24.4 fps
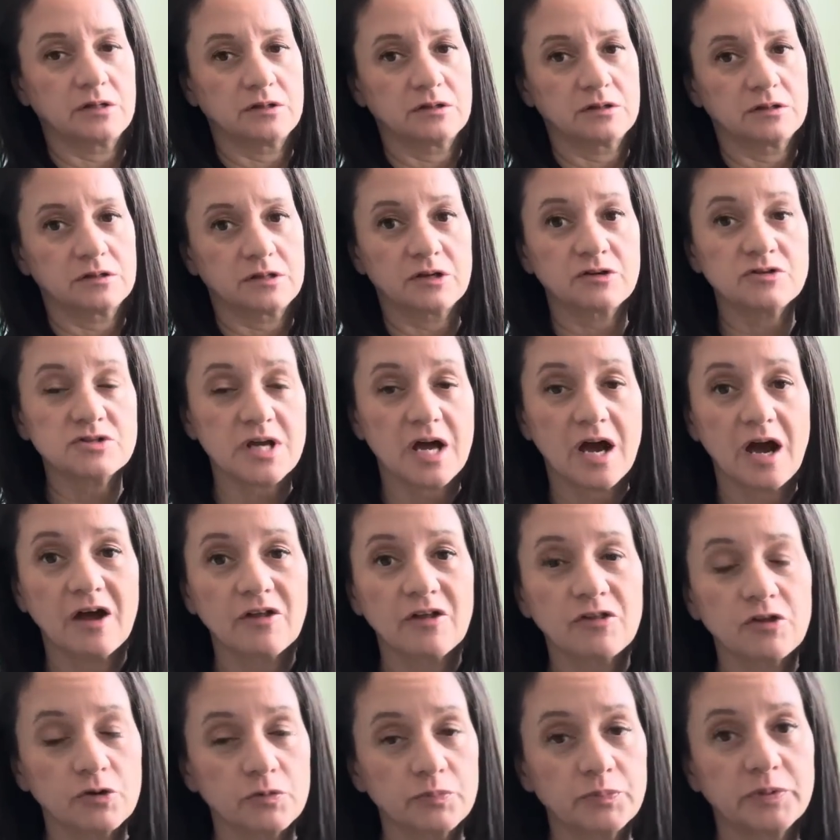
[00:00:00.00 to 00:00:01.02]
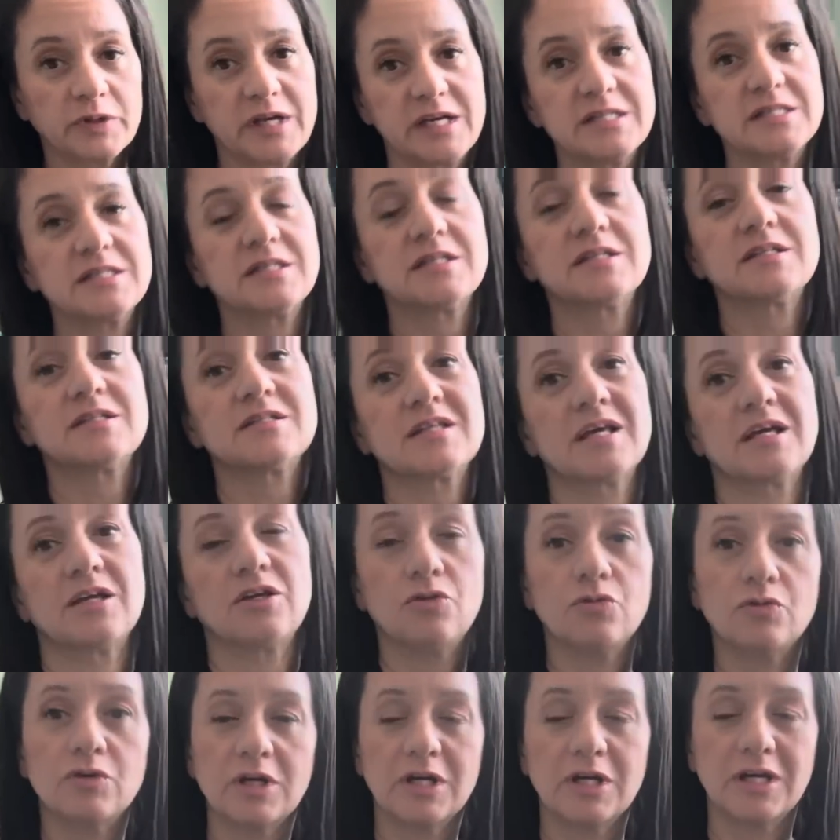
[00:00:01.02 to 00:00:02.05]
there's other places that
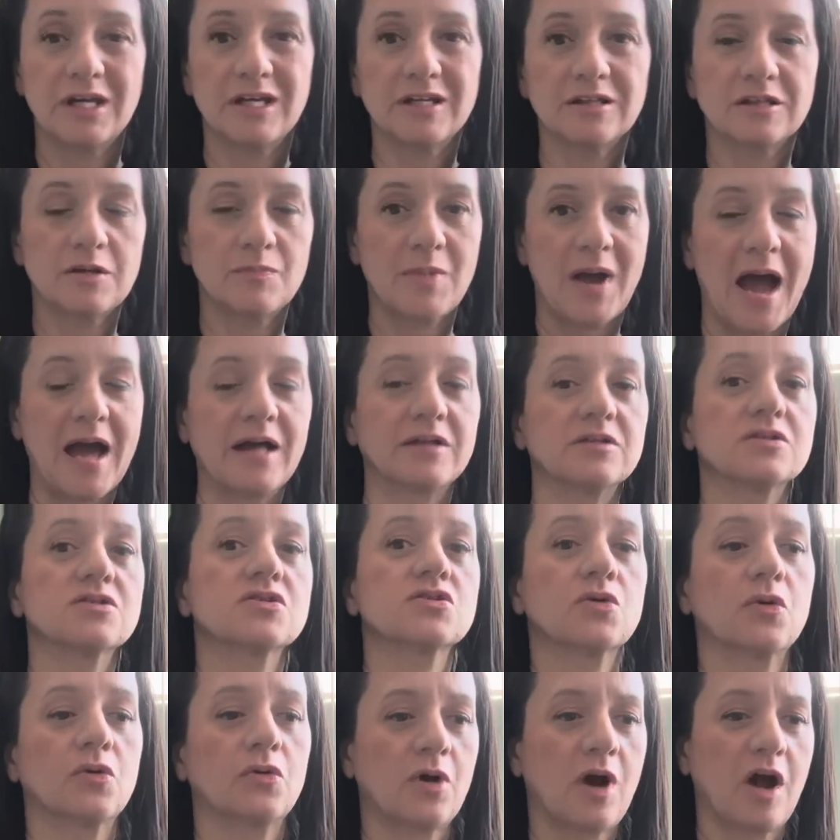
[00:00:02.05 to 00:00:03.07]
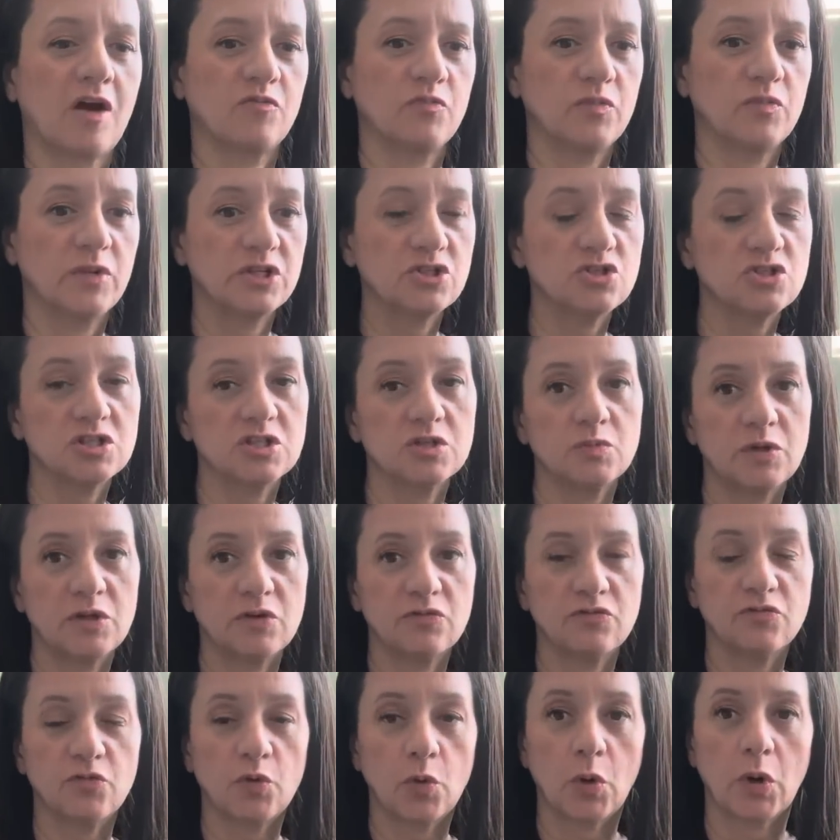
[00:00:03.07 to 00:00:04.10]
you can get them at. So I've mentioned
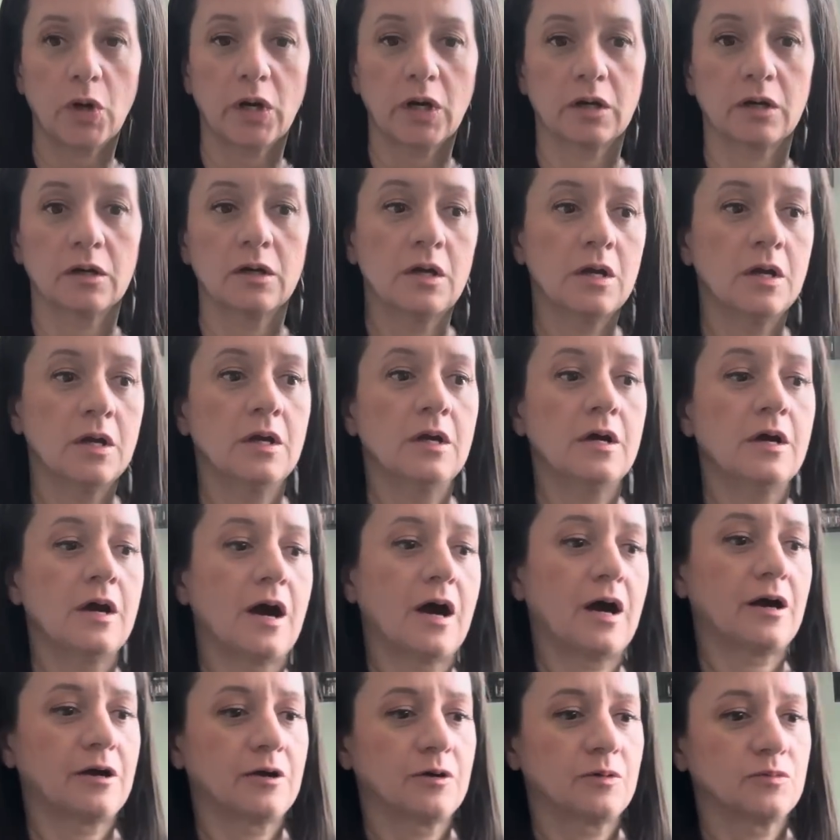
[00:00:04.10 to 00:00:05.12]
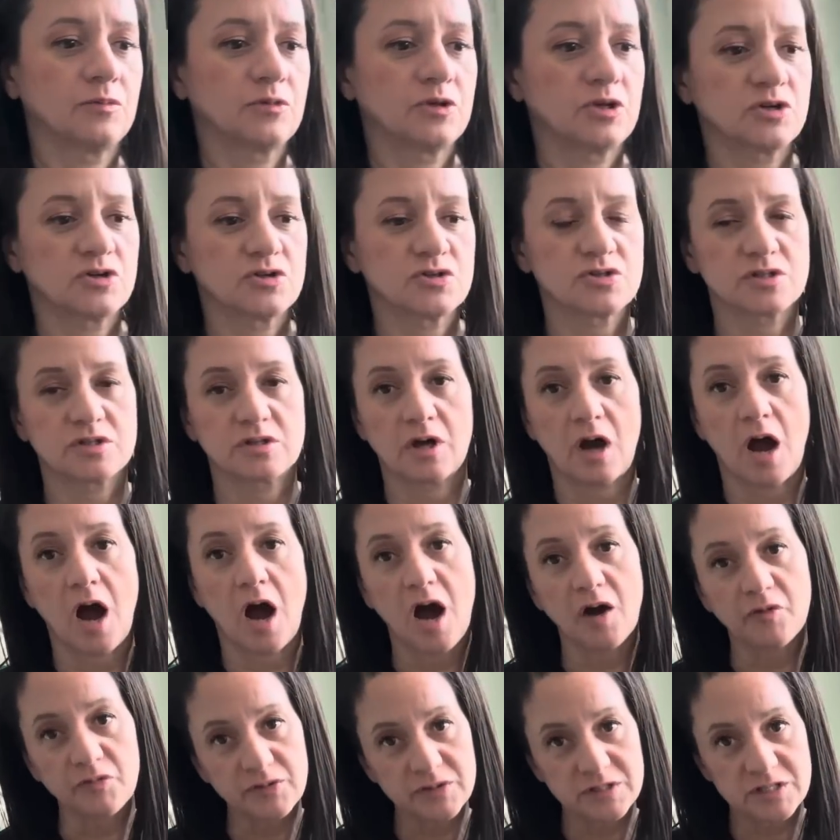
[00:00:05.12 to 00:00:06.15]
before, there's the
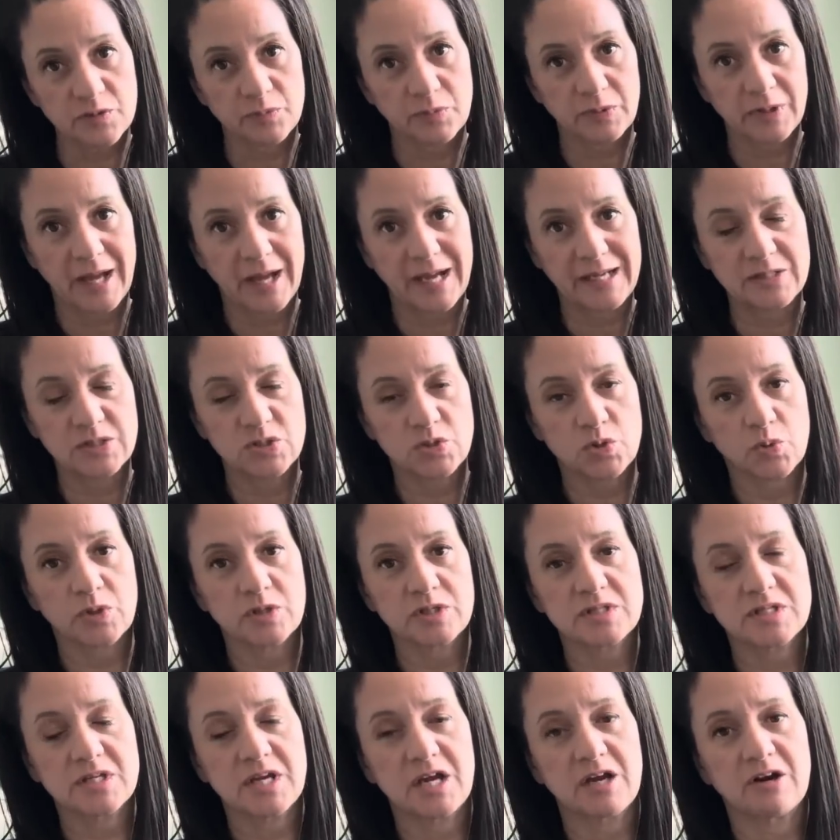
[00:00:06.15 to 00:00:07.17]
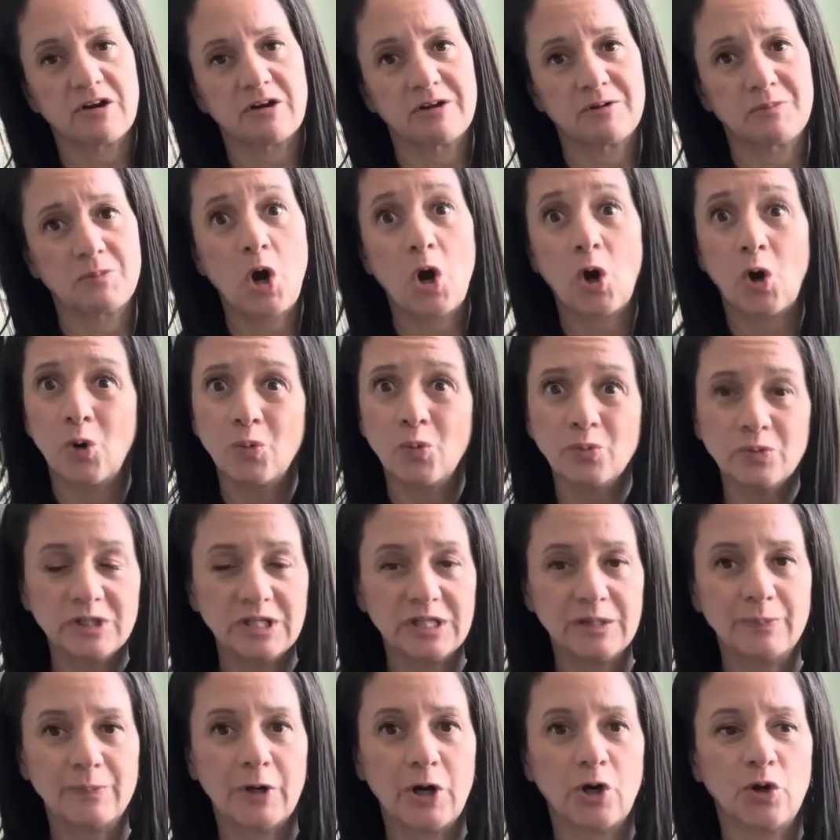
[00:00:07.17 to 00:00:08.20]
office supply stores, carry them, Home
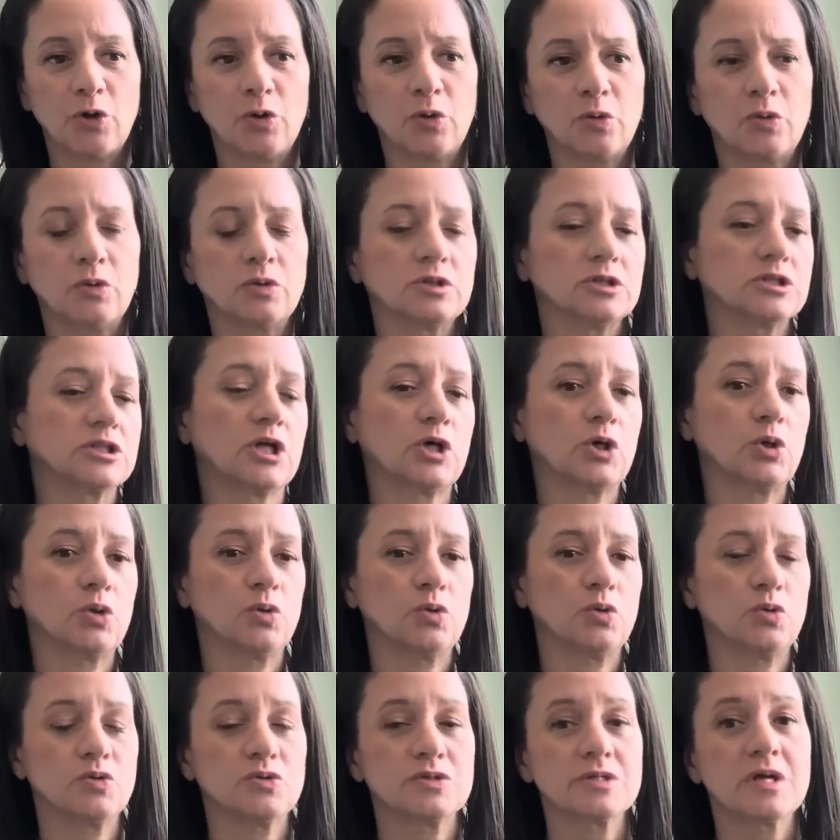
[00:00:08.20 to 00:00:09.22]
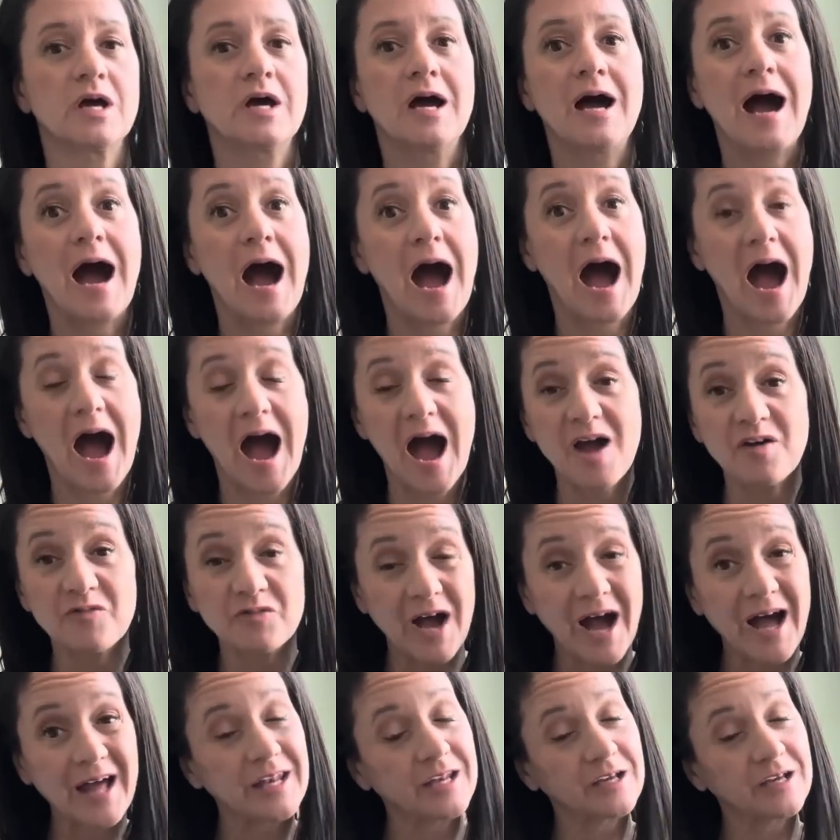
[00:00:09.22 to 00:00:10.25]
Depot, Lowe's. I've
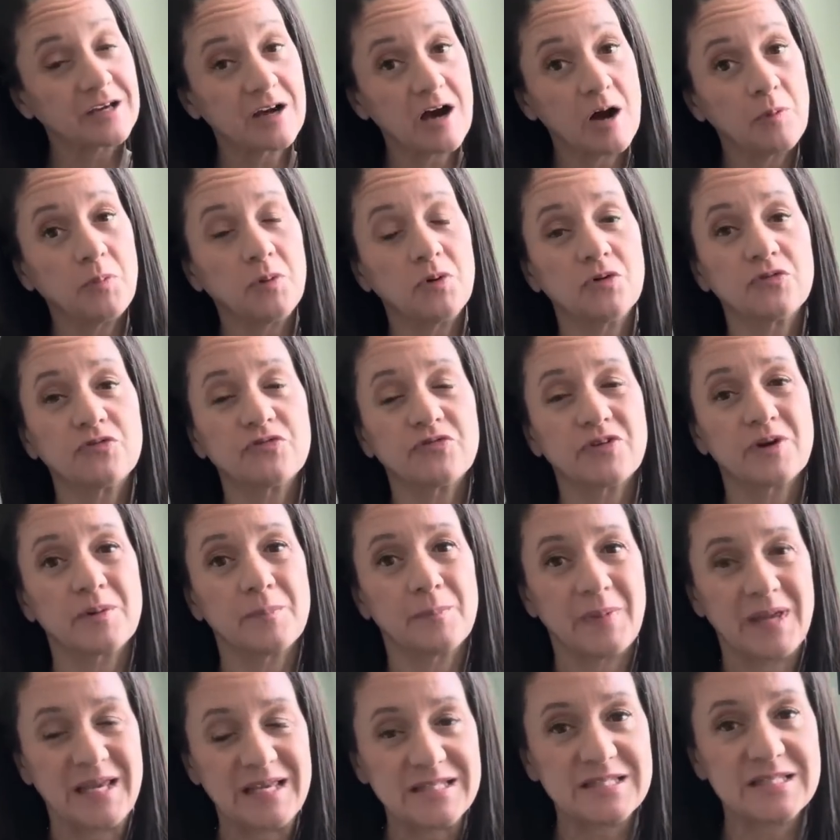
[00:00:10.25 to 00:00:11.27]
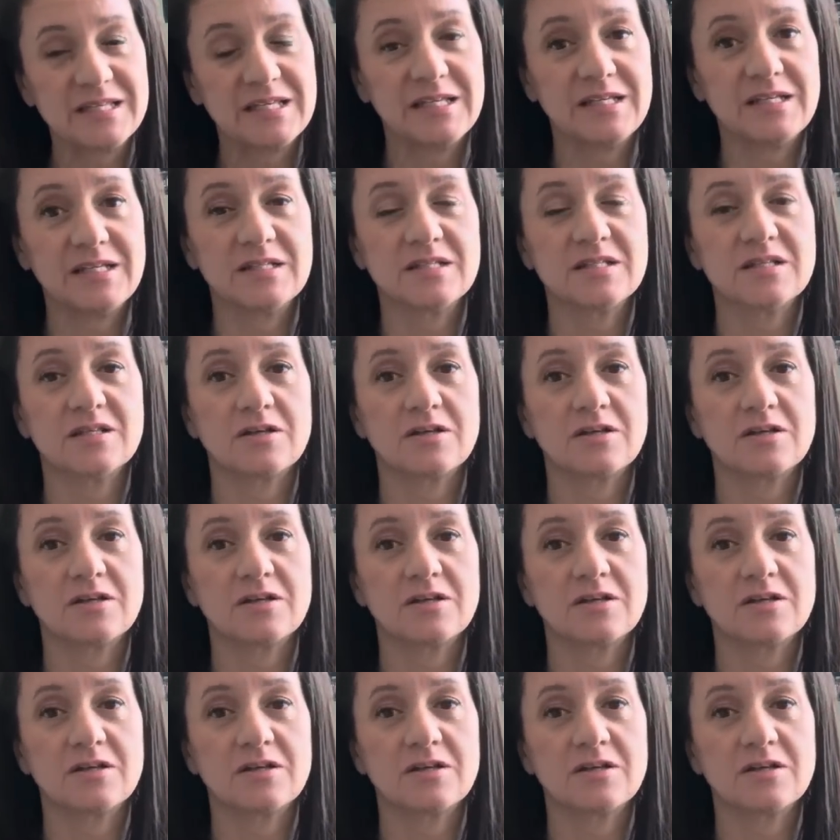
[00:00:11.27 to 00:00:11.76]
gotten a couple from Macy's